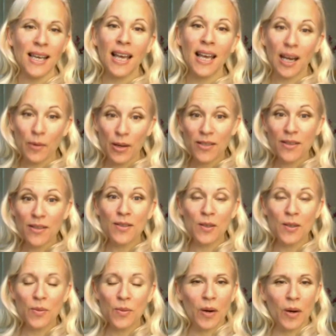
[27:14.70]
And I went to the
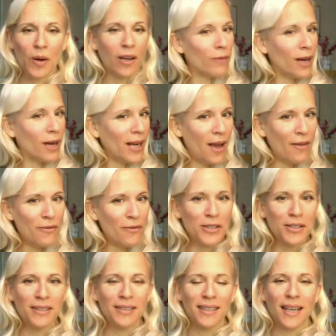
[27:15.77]
supermarket right
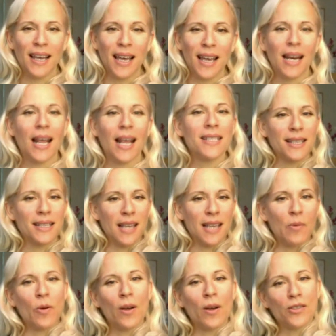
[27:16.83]
after and asked the
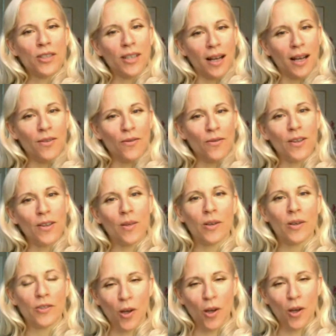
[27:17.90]
same question: how do you feel
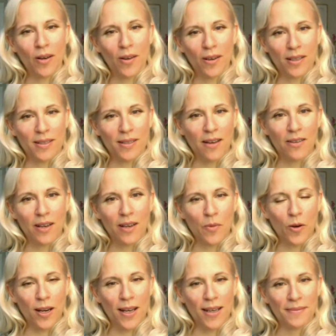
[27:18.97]
about shopping on a Saturday
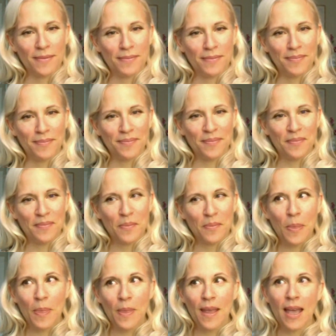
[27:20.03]
morning?
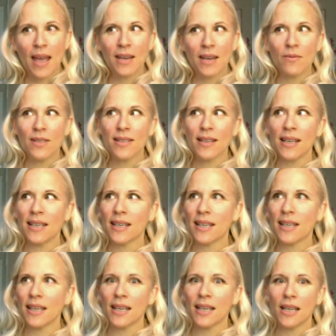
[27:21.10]
And it was like
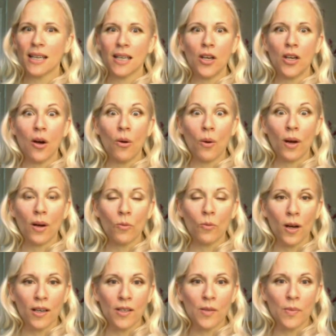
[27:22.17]
no one
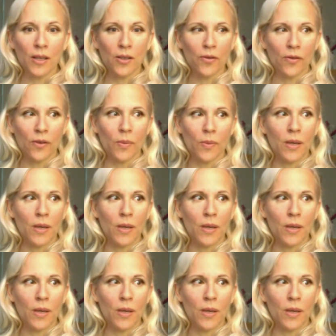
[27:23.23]
wanted to be interviewed.